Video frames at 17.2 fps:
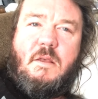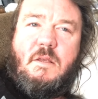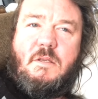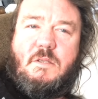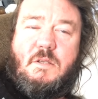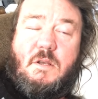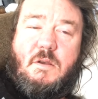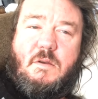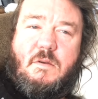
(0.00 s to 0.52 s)

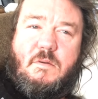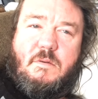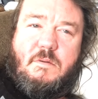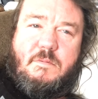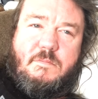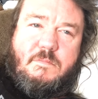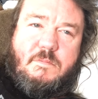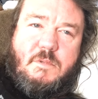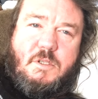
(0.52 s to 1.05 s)
So
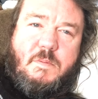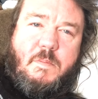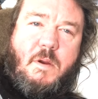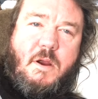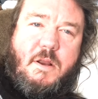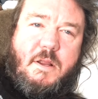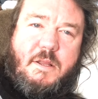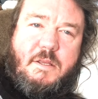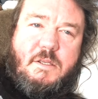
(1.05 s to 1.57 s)

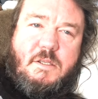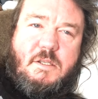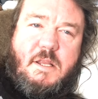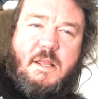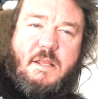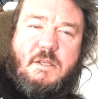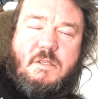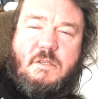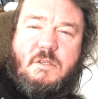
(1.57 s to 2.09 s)
Spartacus
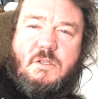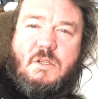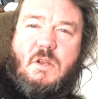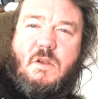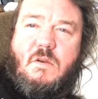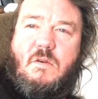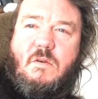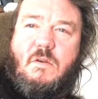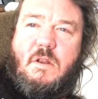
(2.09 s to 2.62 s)
takes the
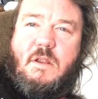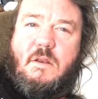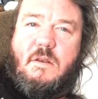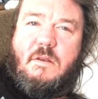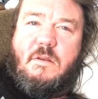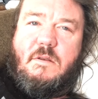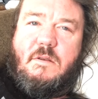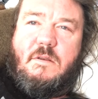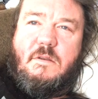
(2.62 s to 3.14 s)
stone
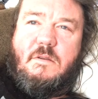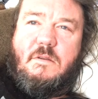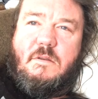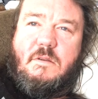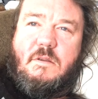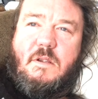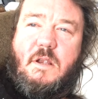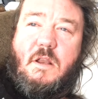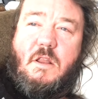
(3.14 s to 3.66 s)
and,
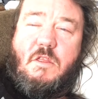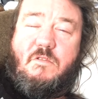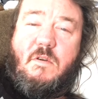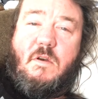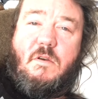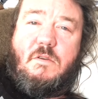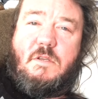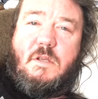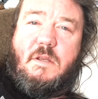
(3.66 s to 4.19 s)
and
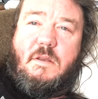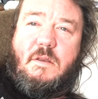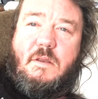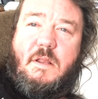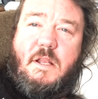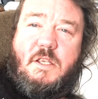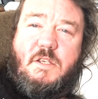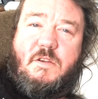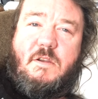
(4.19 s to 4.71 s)
throws it and
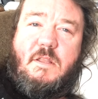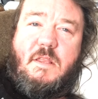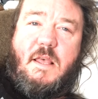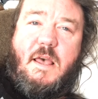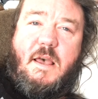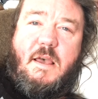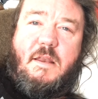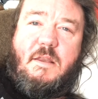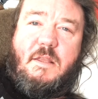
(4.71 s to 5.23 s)
hits her in the
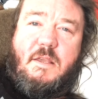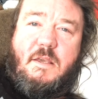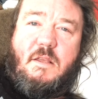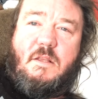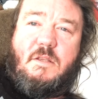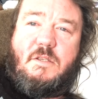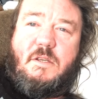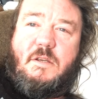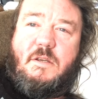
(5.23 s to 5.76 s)
head and
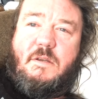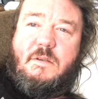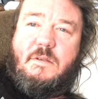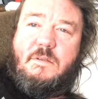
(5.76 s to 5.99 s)
kills her.